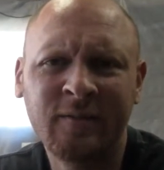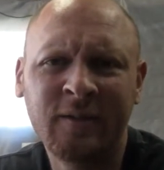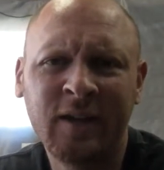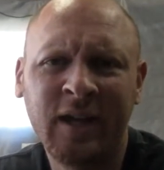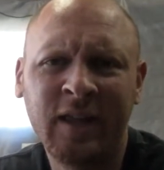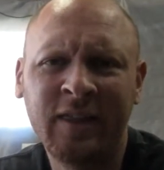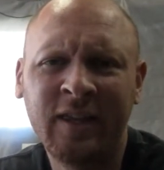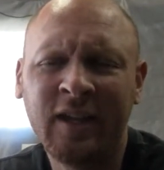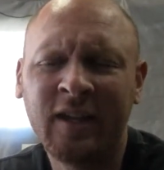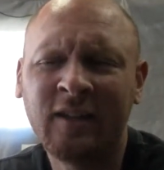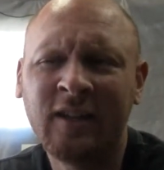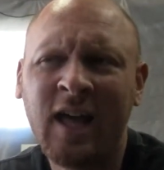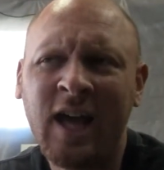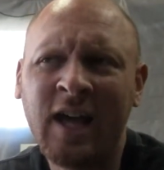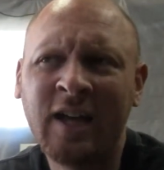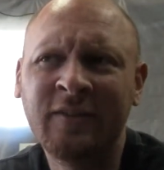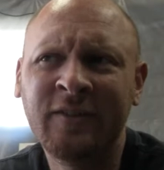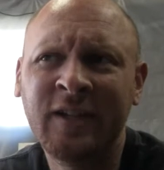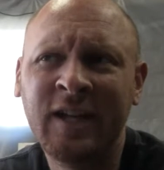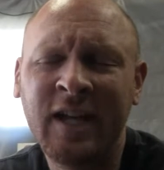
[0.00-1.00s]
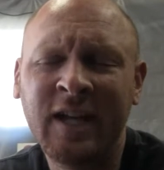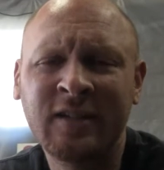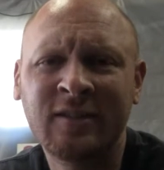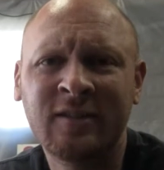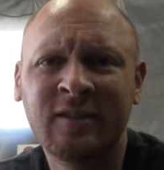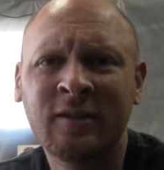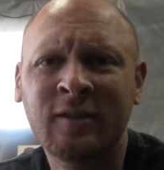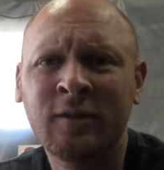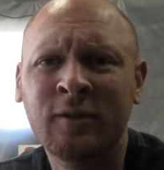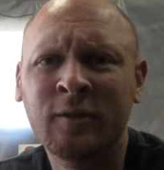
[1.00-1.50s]
I think a lot of it has
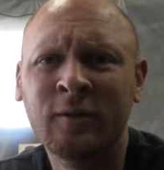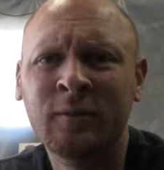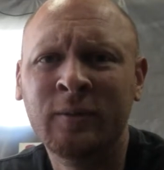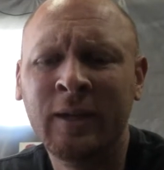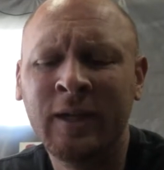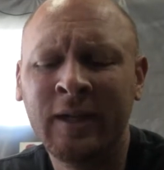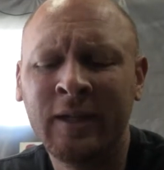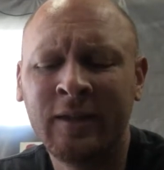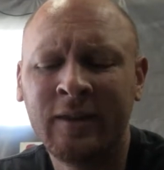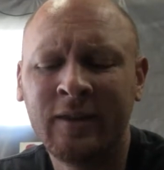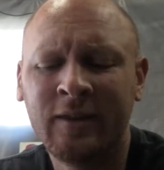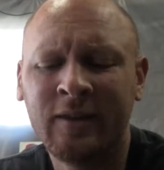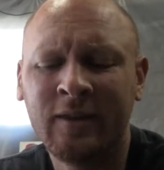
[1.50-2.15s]
to do with